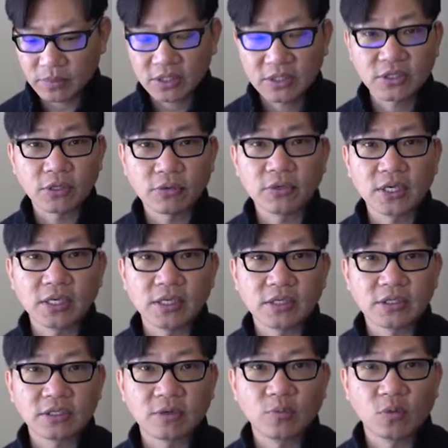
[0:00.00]
soak it
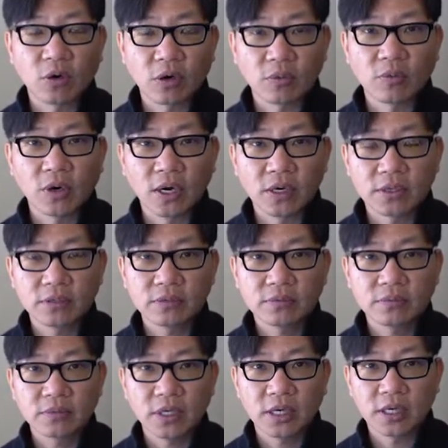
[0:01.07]
in some warm water.
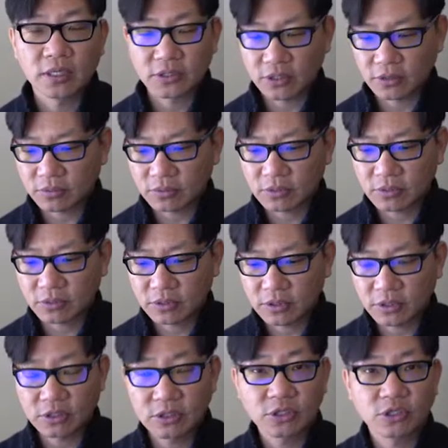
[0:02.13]
So
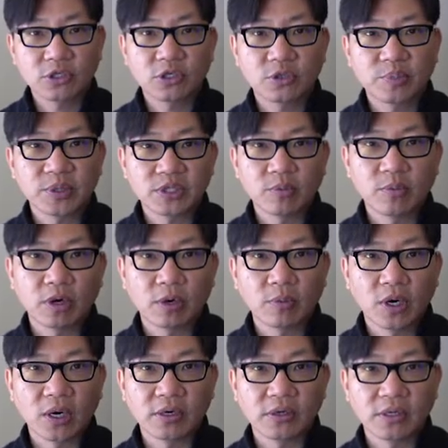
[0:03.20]
you just put some warm
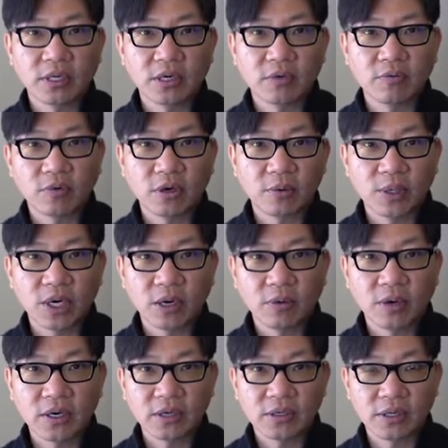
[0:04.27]
water in there, warm hot
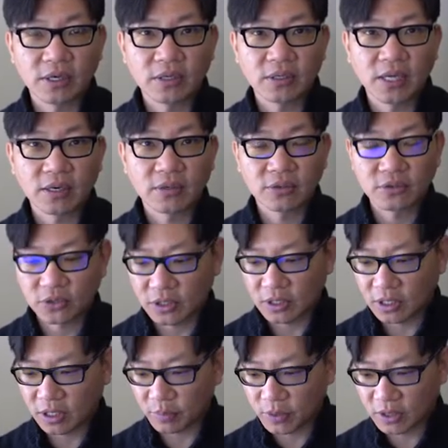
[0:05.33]
water in there. That'll
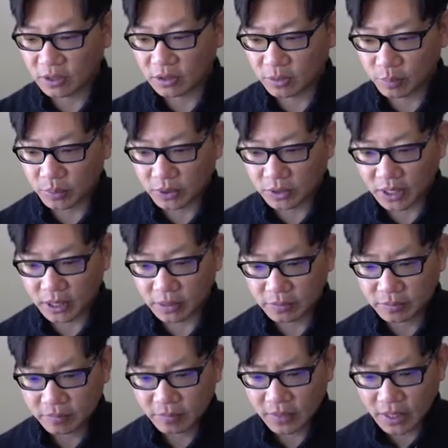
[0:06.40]
loosen it up, and then you can pull it out.